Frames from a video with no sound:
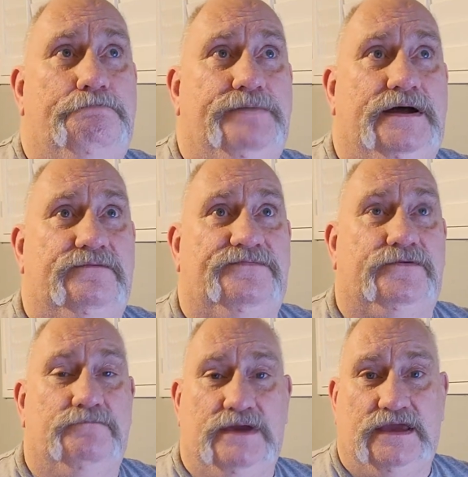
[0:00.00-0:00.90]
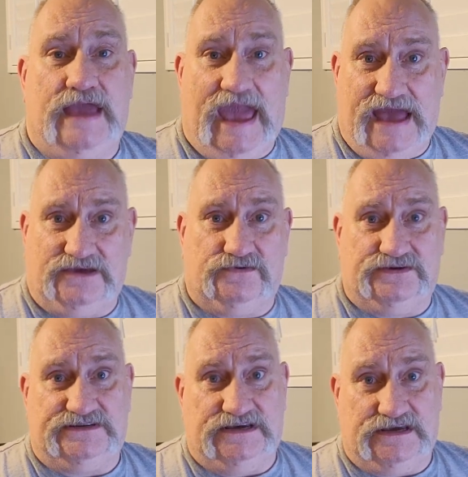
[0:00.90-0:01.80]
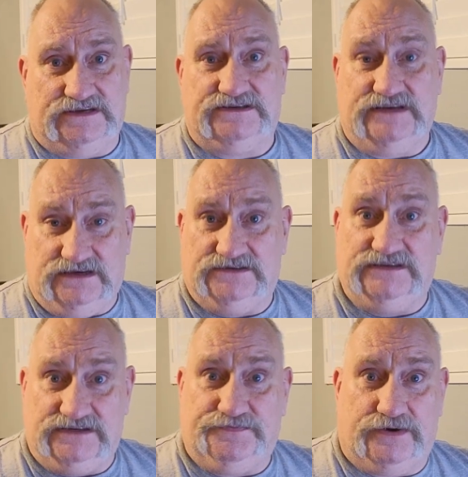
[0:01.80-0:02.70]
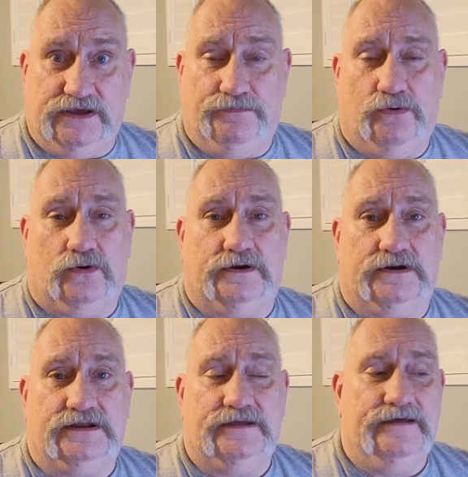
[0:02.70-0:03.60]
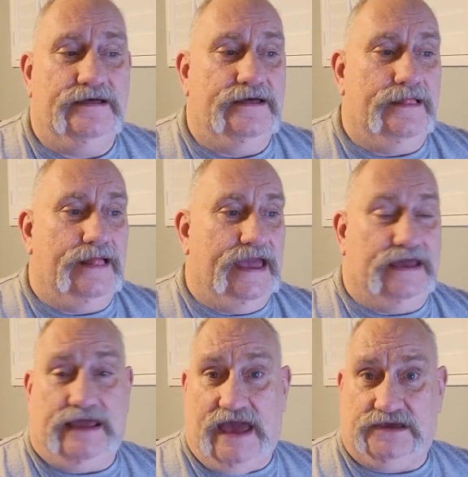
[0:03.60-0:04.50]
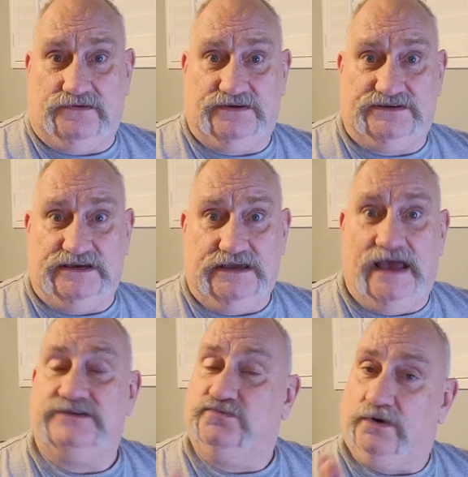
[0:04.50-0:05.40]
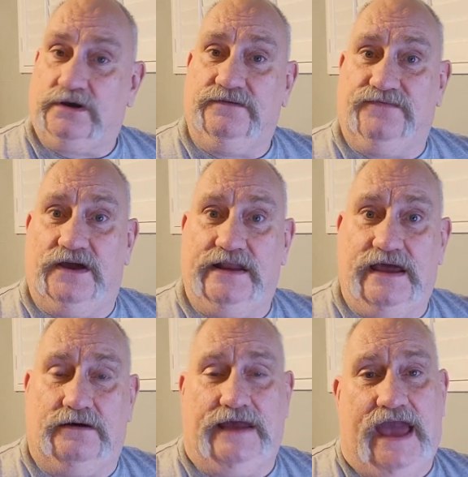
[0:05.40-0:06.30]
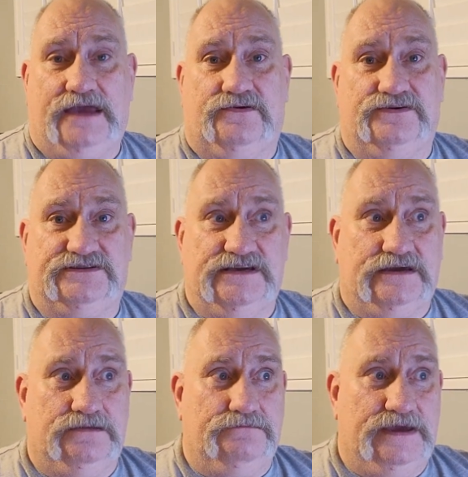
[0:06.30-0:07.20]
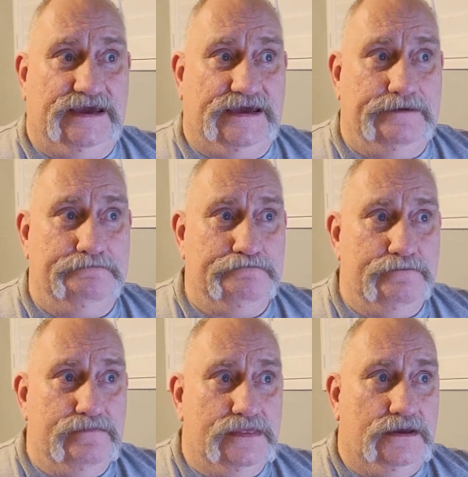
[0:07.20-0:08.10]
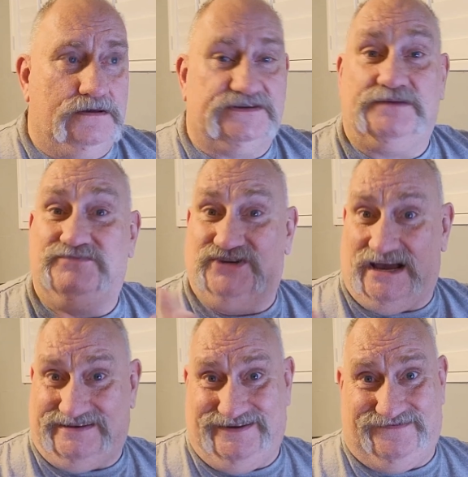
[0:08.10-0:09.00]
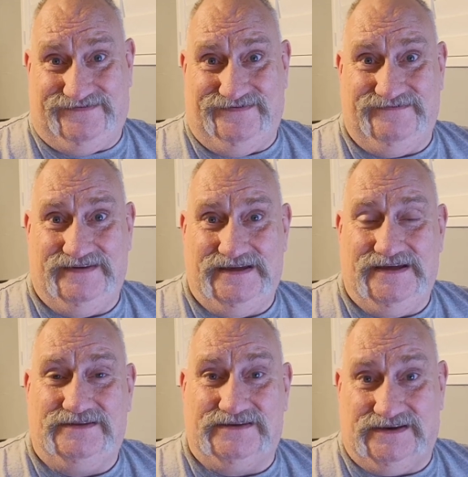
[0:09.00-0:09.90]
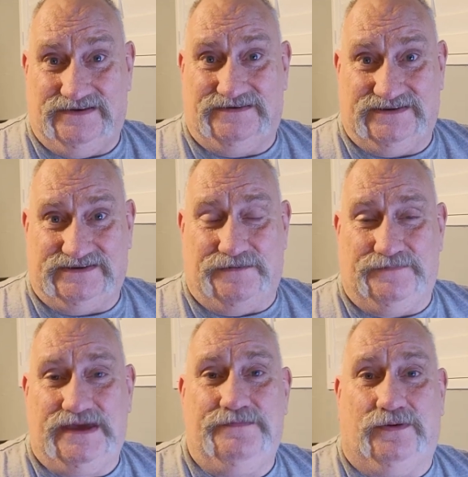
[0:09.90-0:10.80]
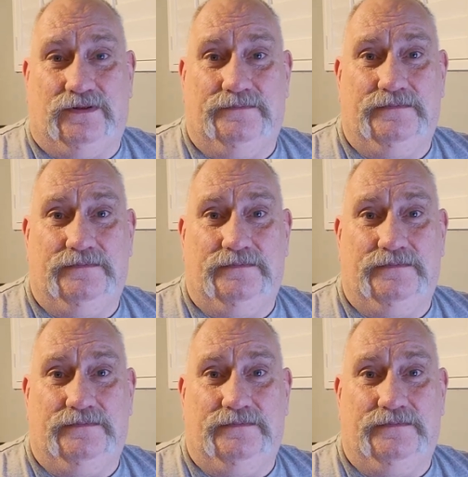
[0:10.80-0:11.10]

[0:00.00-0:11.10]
But for me, accuracy is, is, is pretty important. And accuracy, as we're going to find out, accuracy can be subjective to, to some people.